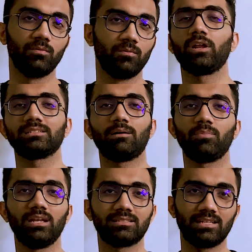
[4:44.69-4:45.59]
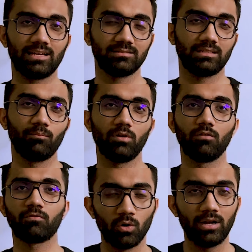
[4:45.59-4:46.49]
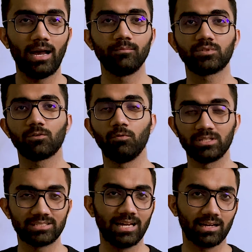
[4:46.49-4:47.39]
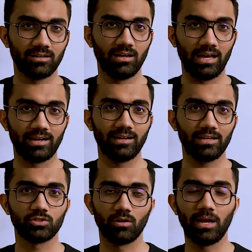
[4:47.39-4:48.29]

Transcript: for example let's take example of codedamn's full stack architecture